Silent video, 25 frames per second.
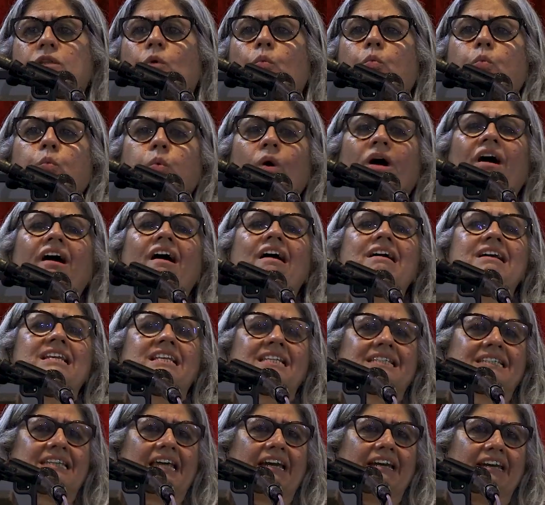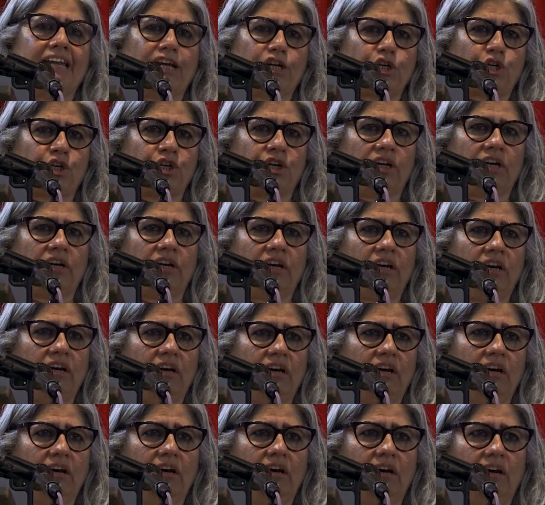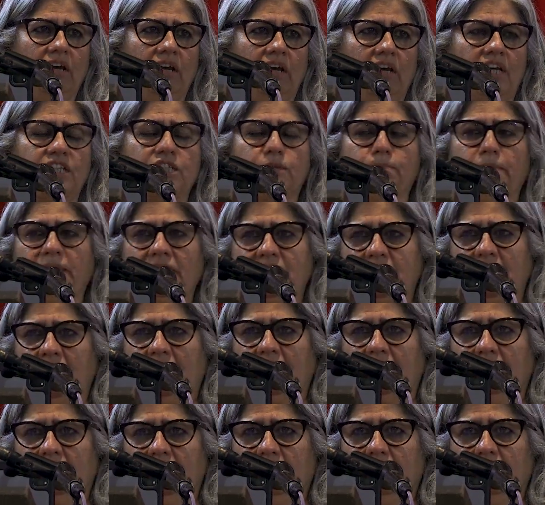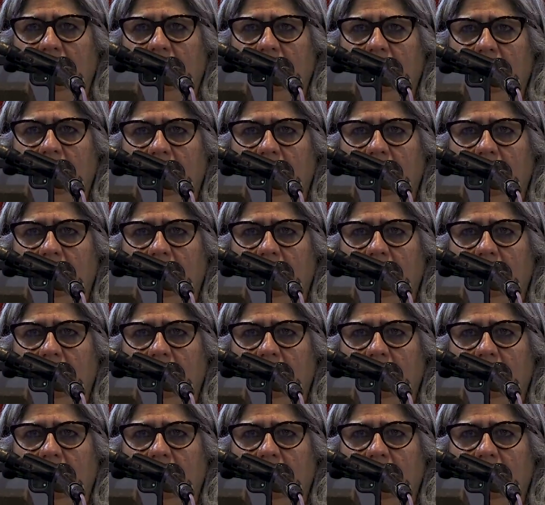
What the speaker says: the word sedition is missing,